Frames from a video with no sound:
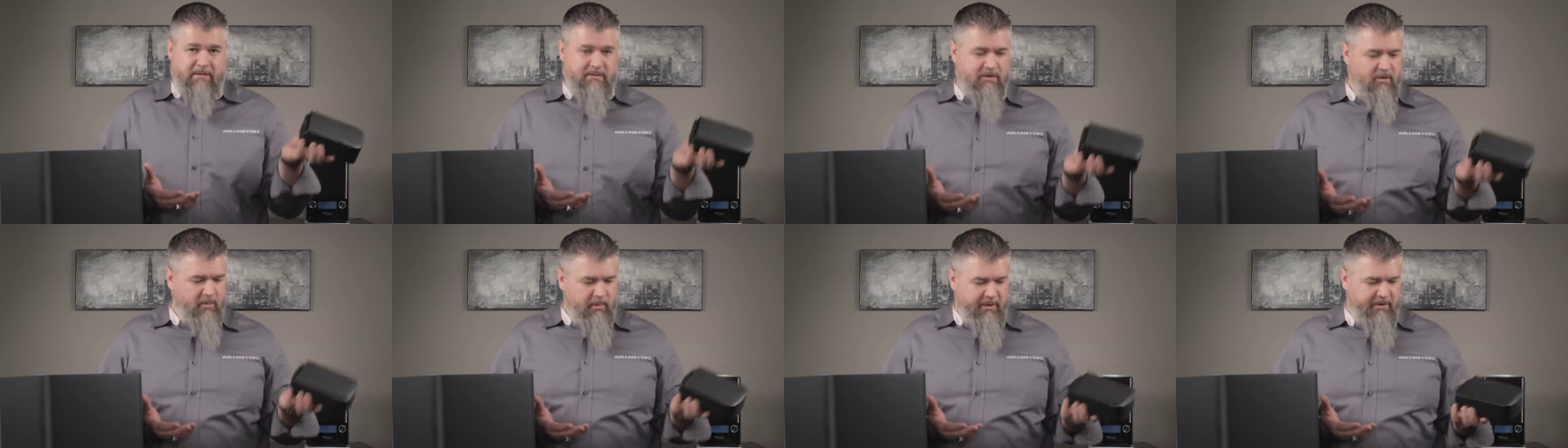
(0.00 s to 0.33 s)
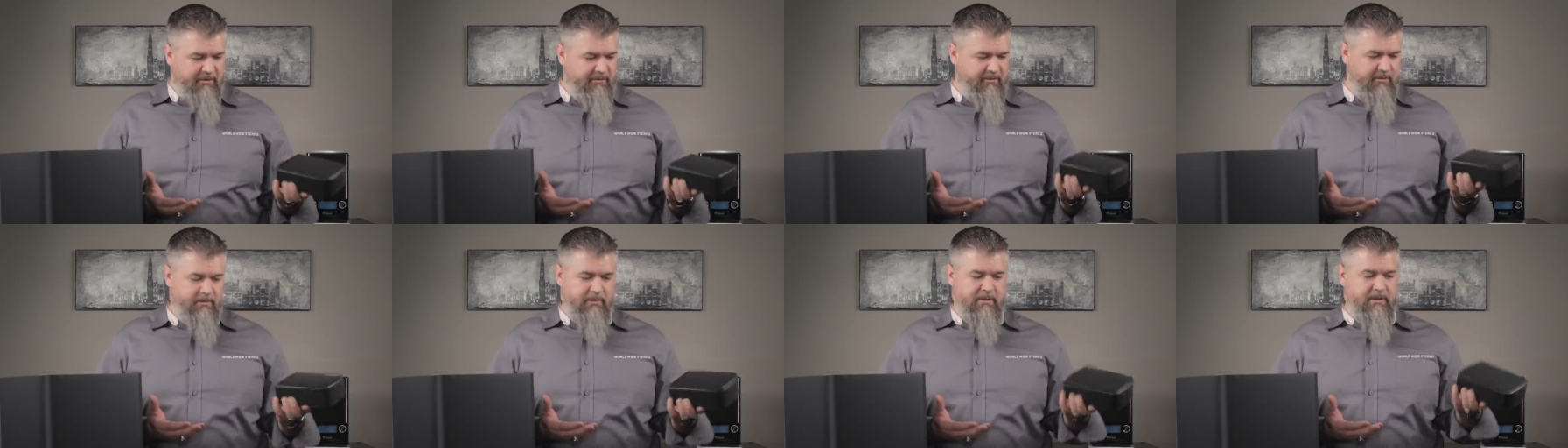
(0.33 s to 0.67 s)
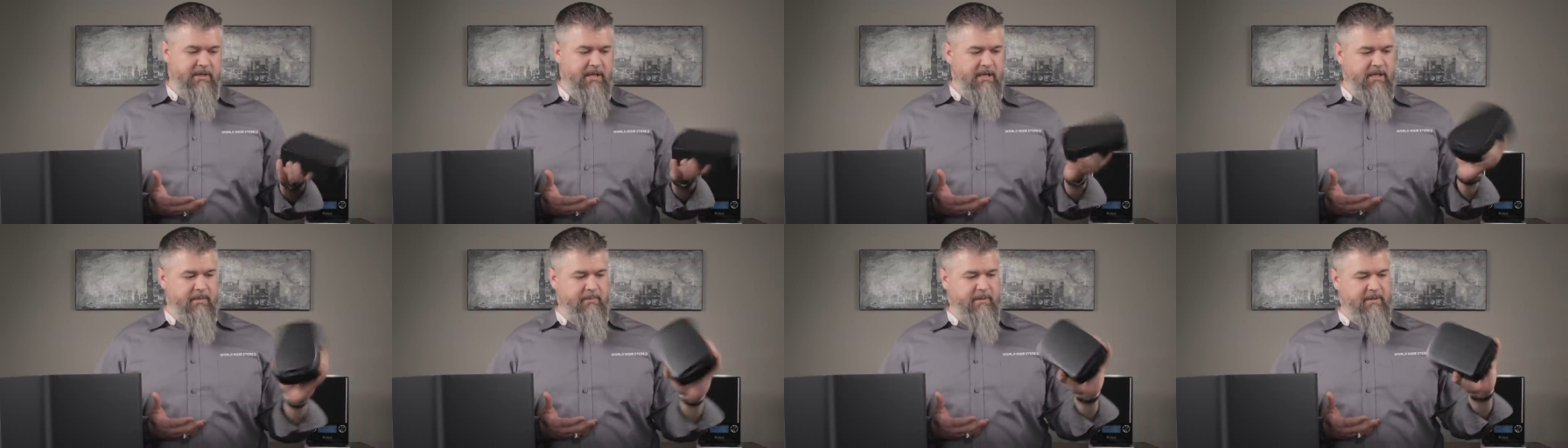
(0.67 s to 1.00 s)
Nobody's doing
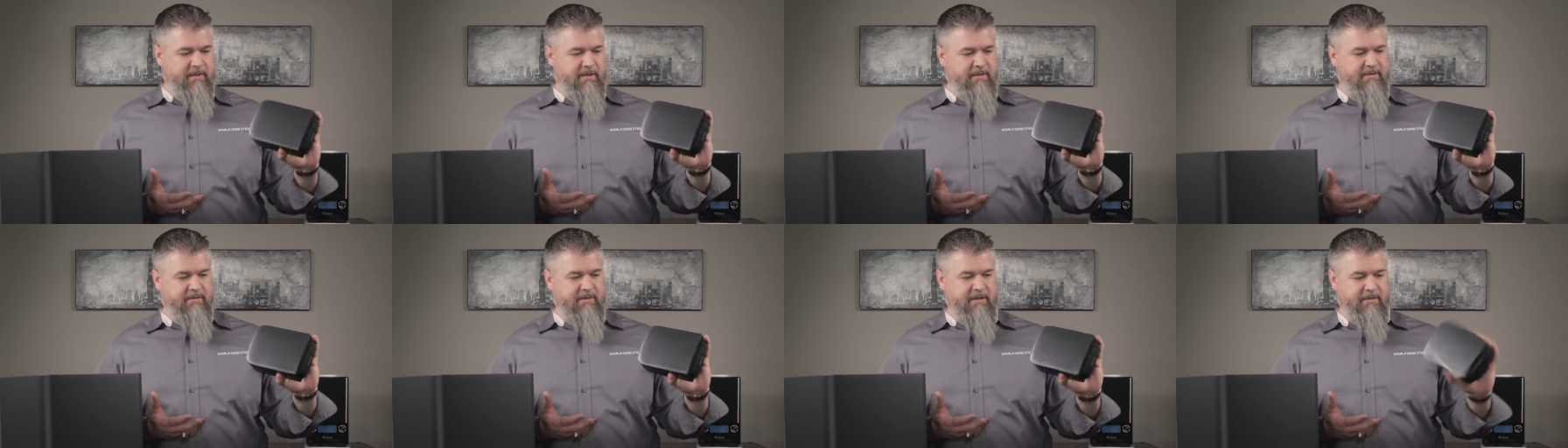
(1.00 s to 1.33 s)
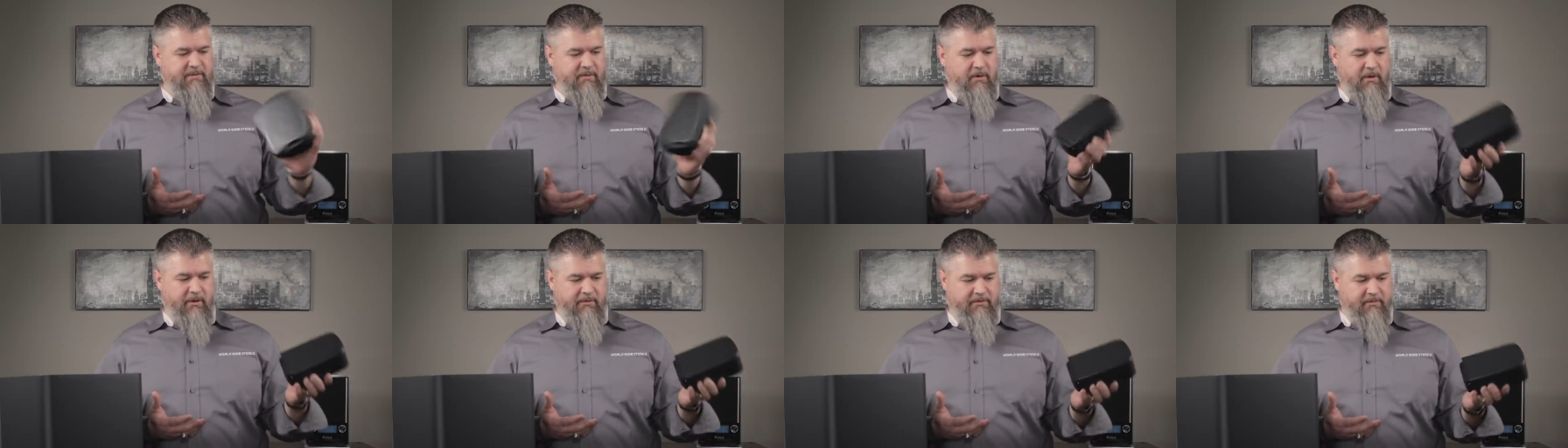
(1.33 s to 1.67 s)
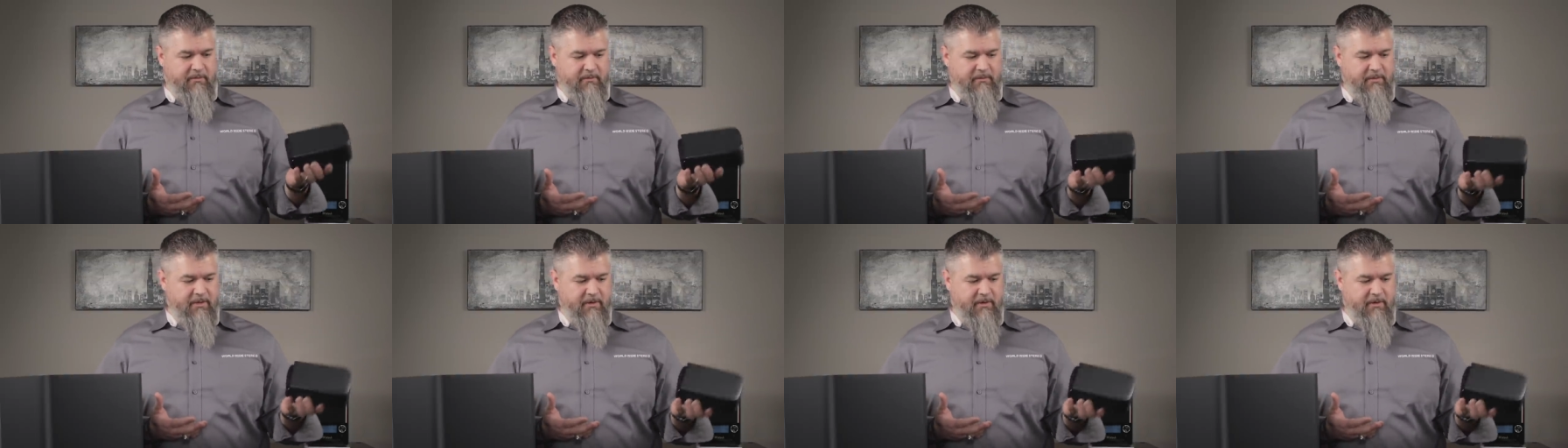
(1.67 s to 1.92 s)
that. I mean, that's, that's awesome.